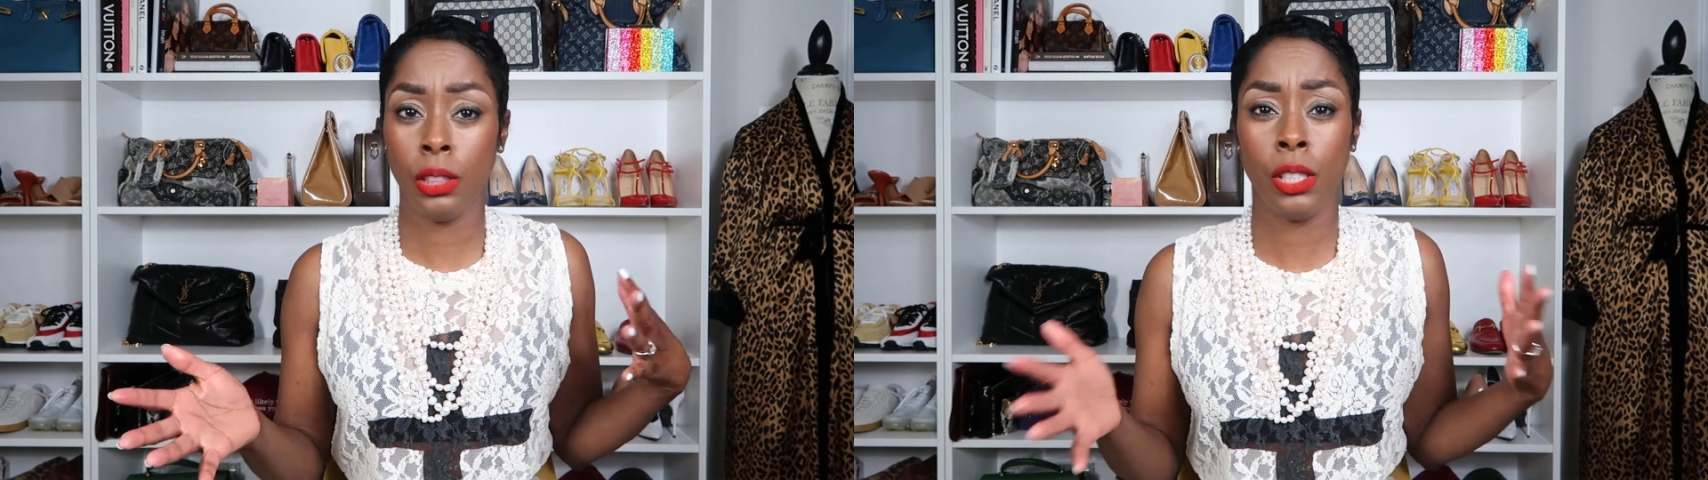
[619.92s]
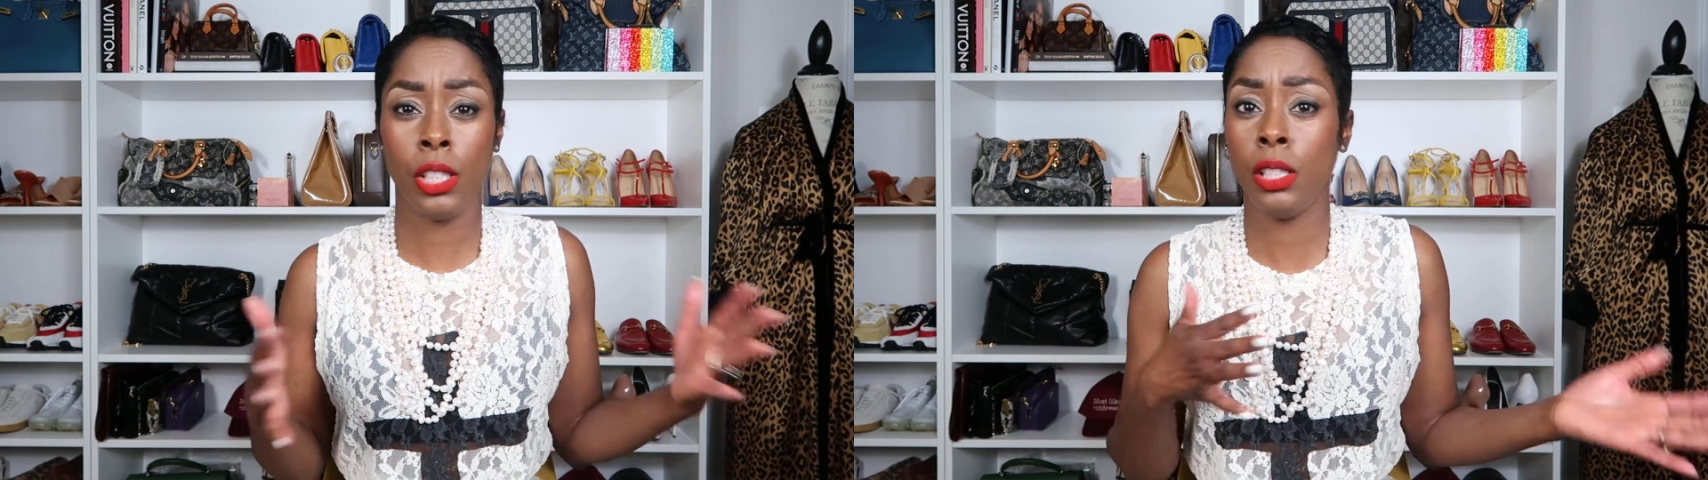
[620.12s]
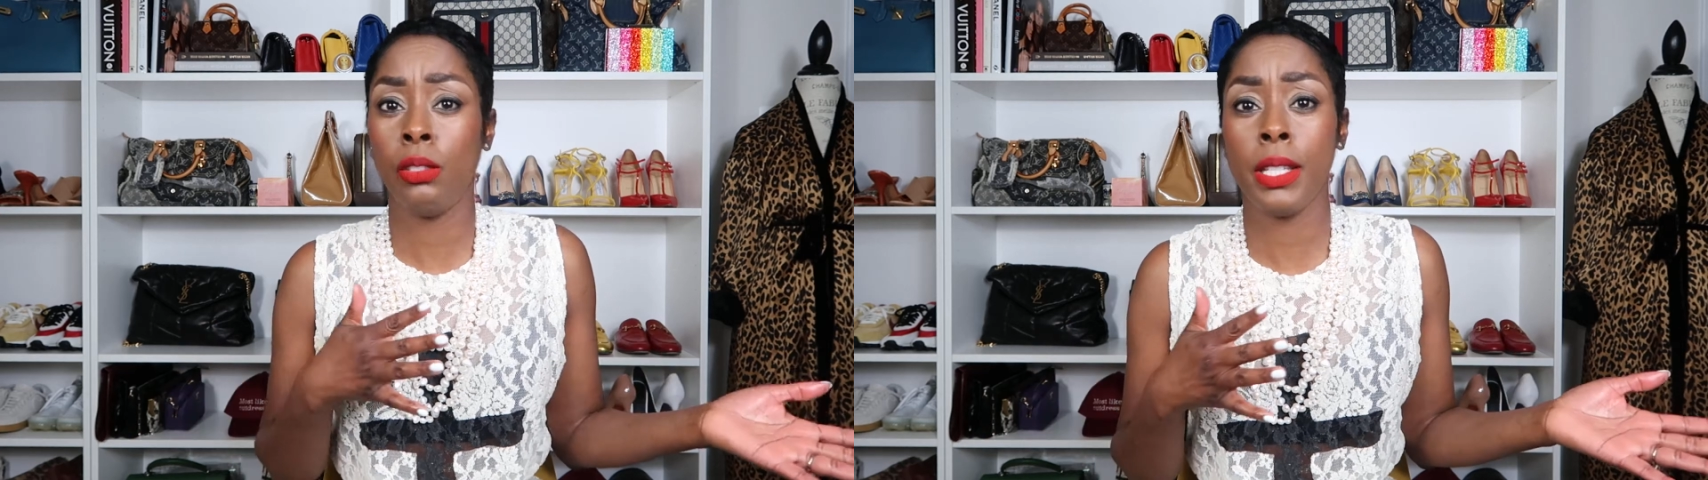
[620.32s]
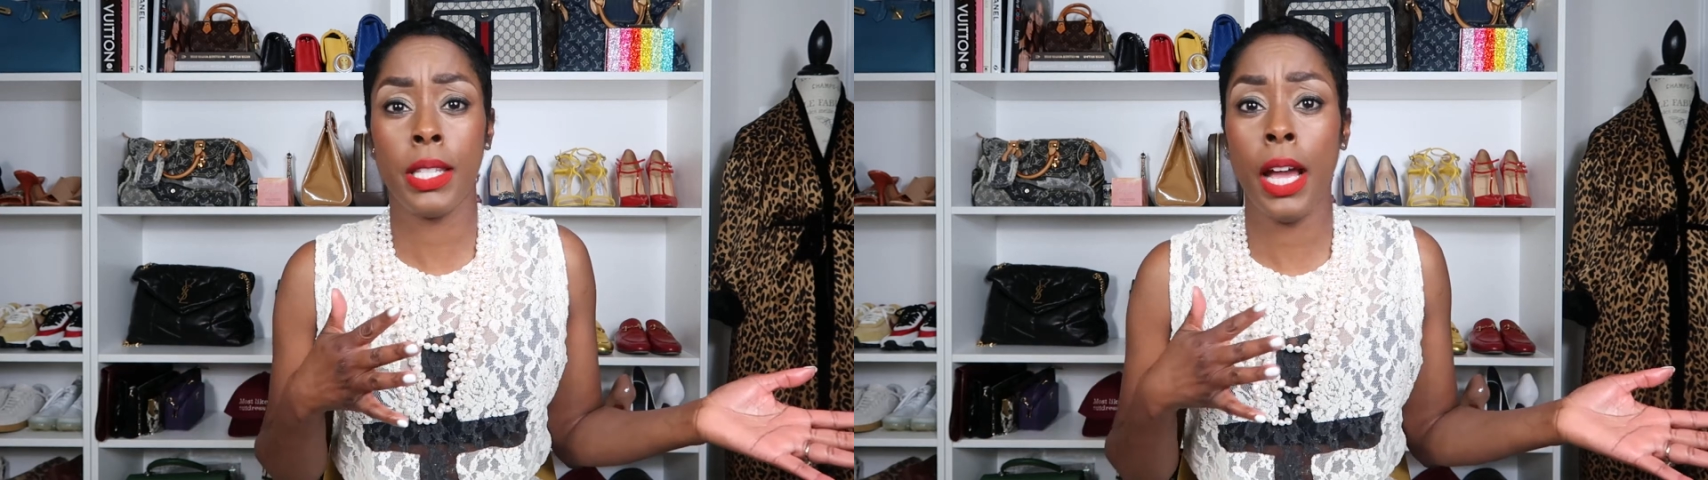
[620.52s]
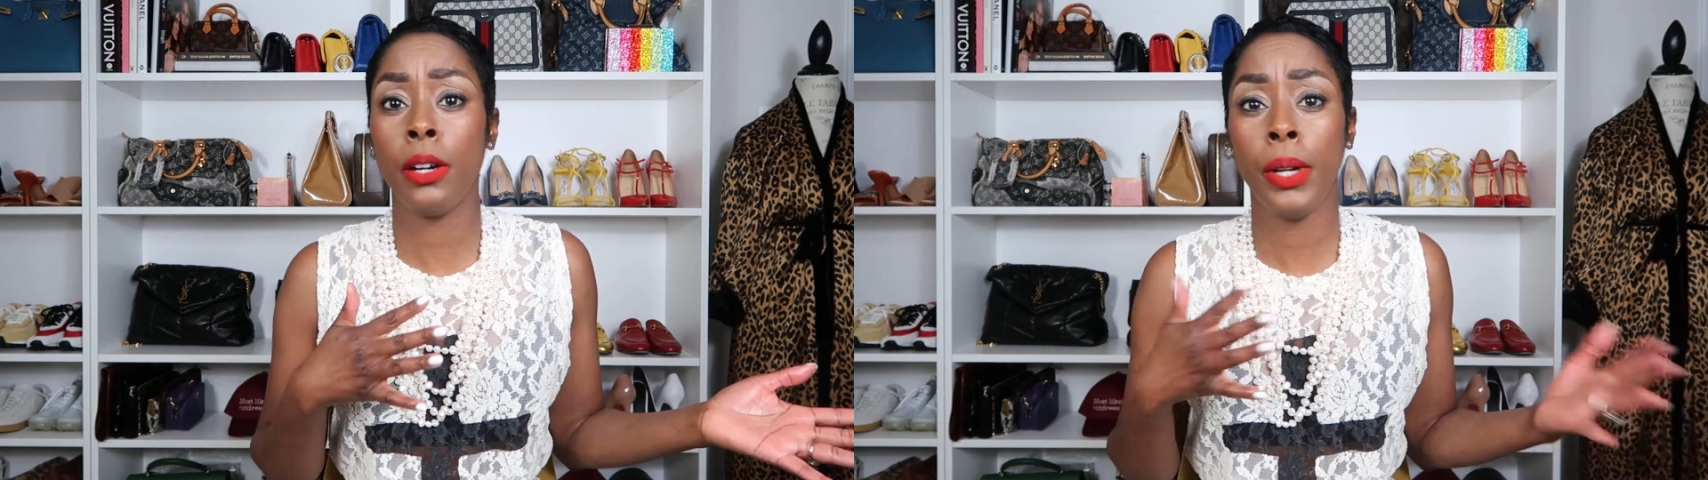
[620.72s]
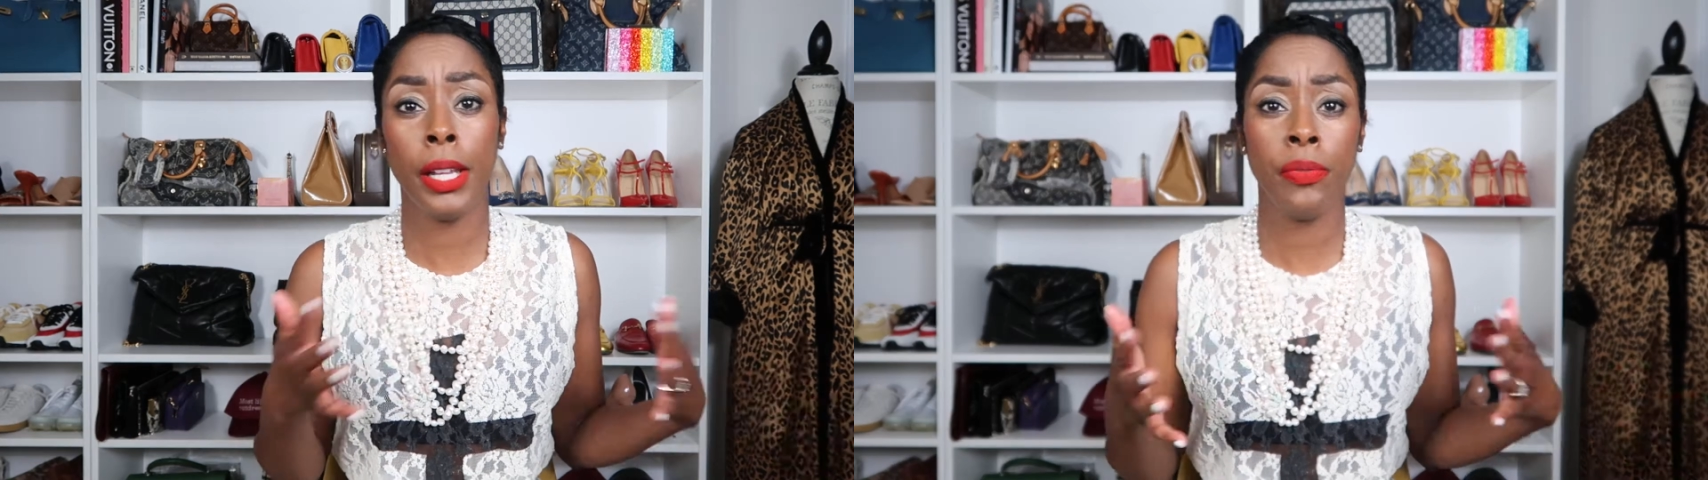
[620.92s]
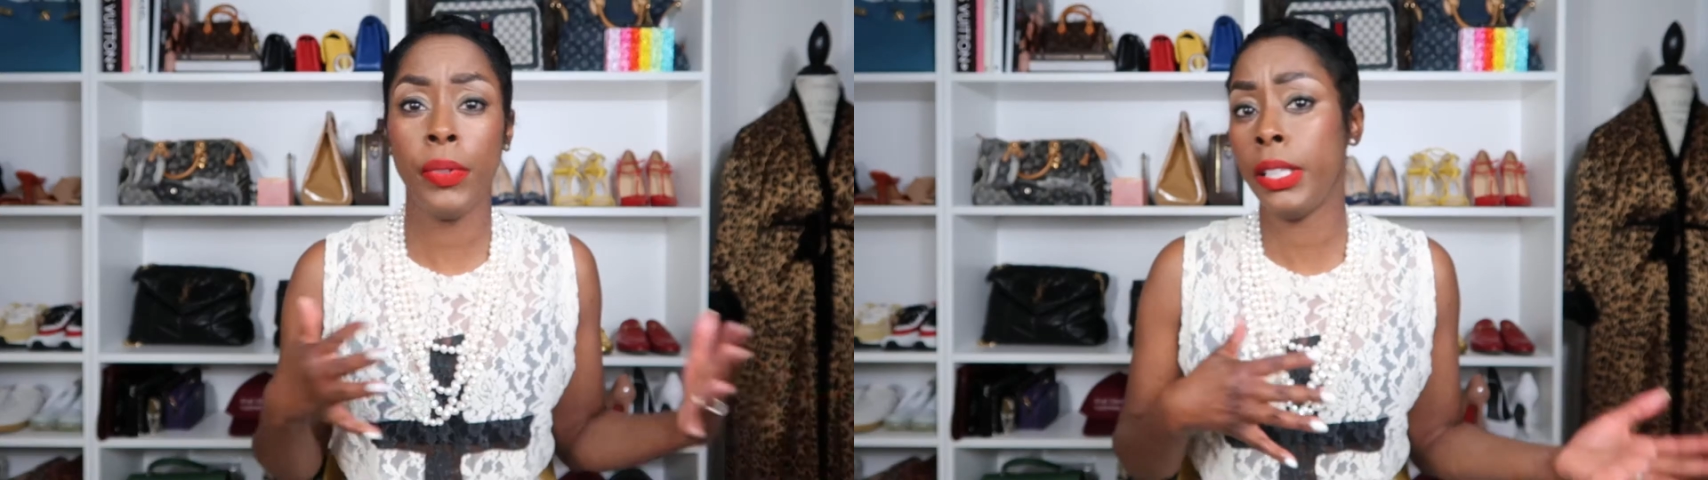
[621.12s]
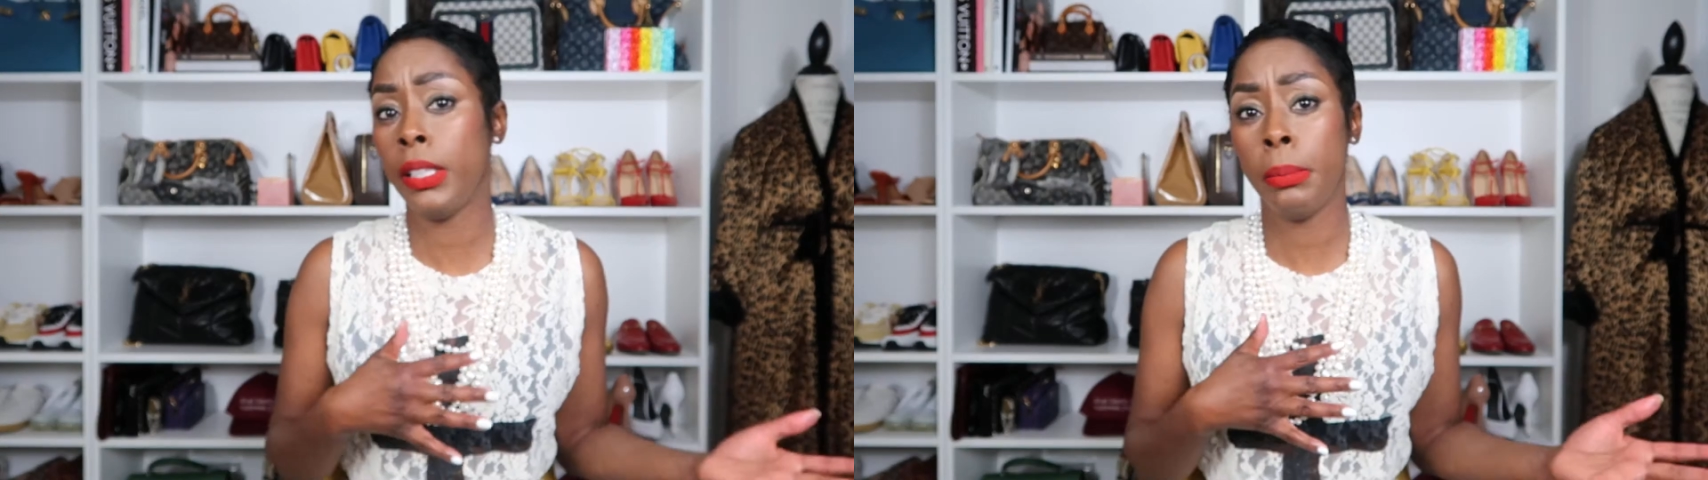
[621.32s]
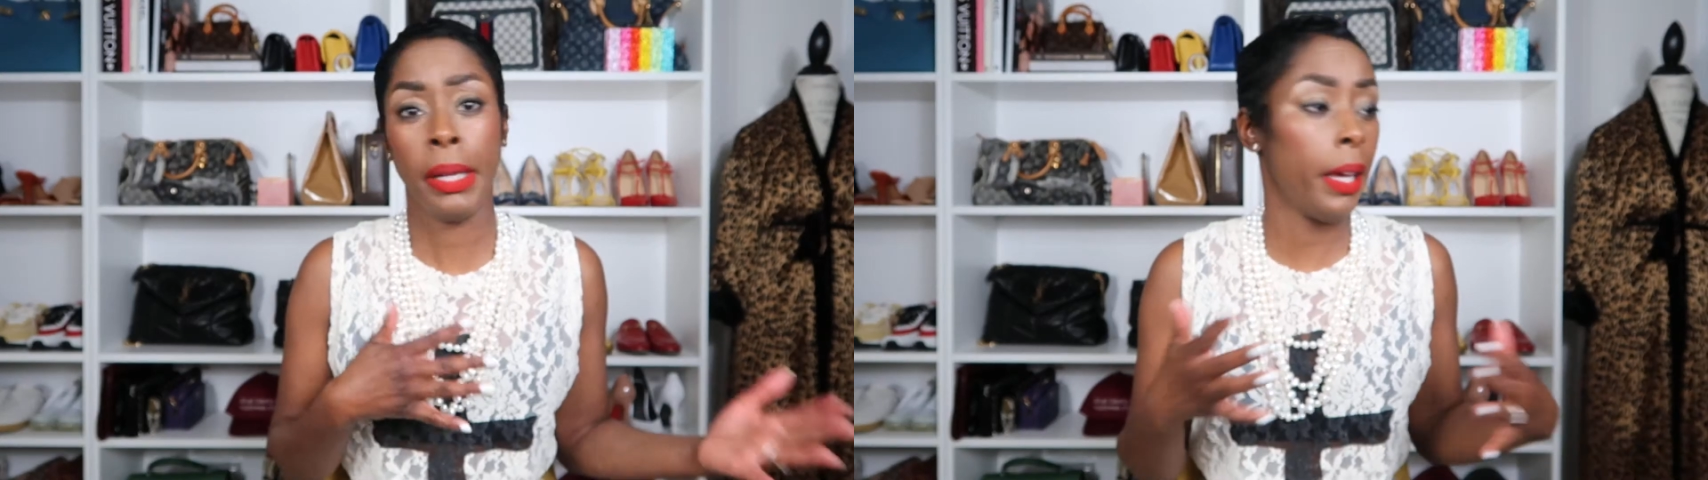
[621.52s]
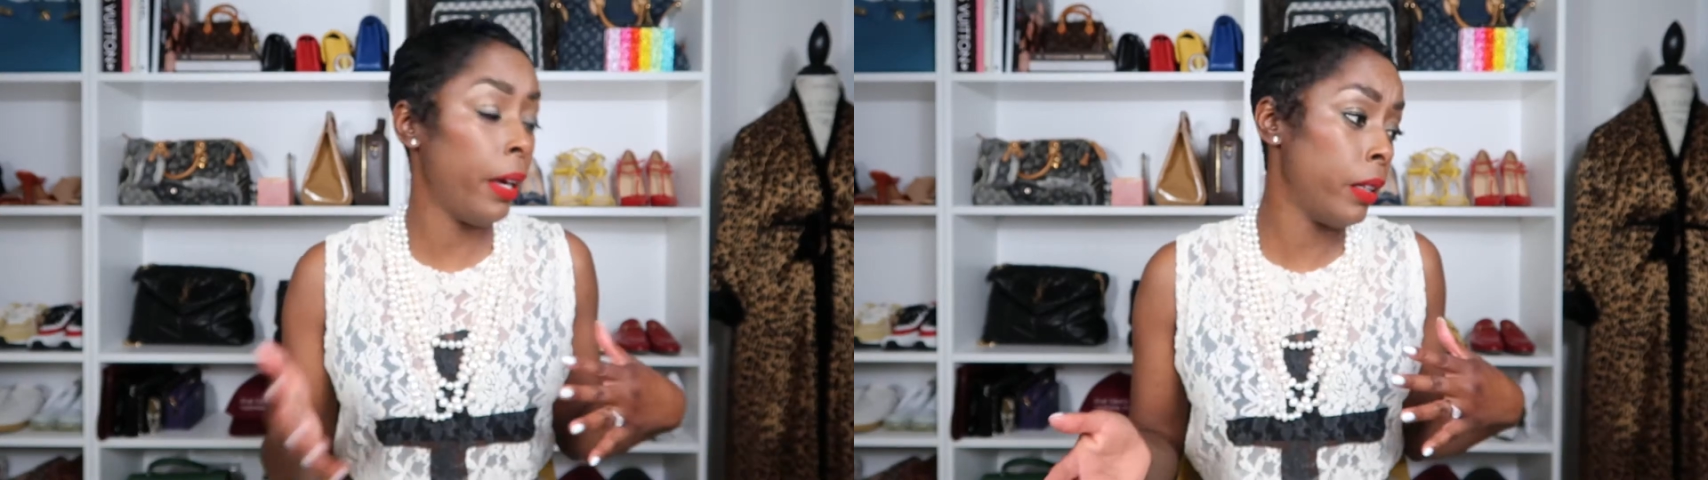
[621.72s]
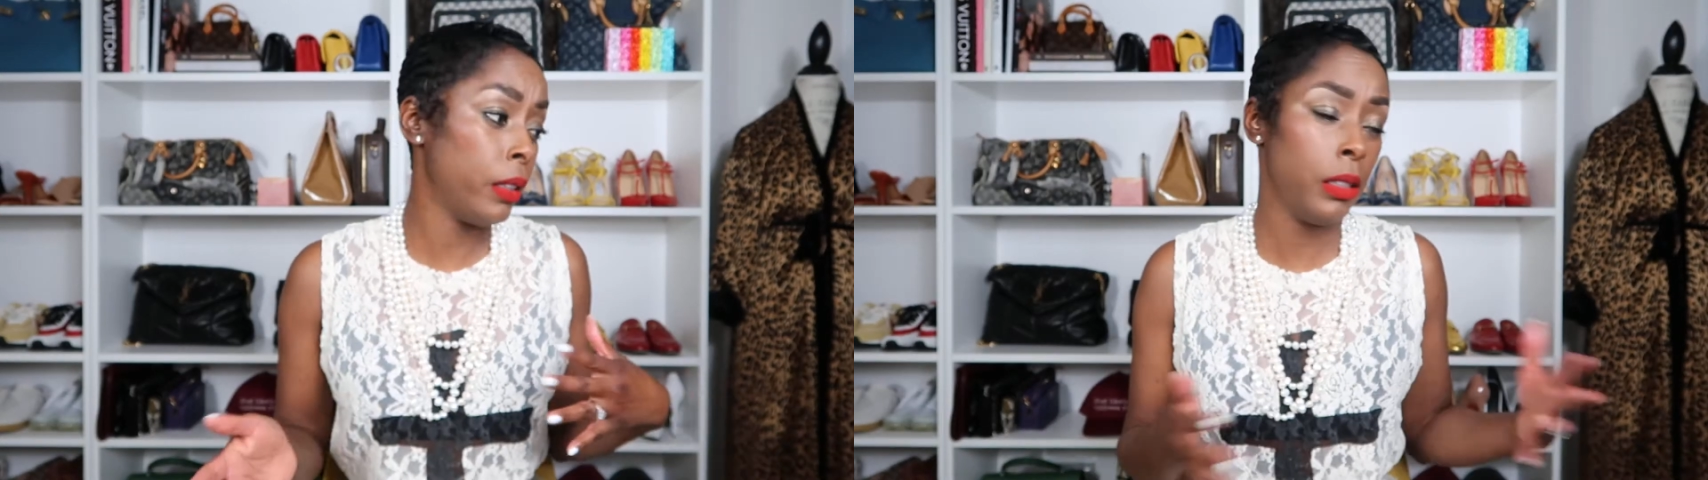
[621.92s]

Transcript: she knew this guy who had a Fendi baguette